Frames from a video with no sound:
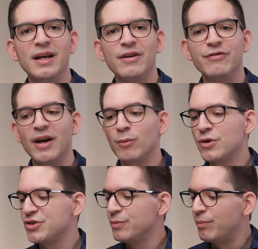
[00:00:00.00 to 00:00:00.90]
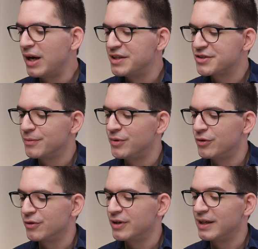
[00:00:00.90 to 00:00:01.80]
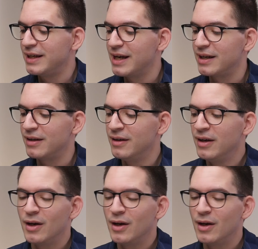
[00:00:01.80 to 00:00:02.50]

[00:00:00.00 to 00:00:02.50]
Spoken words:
if I were to buy this computer again?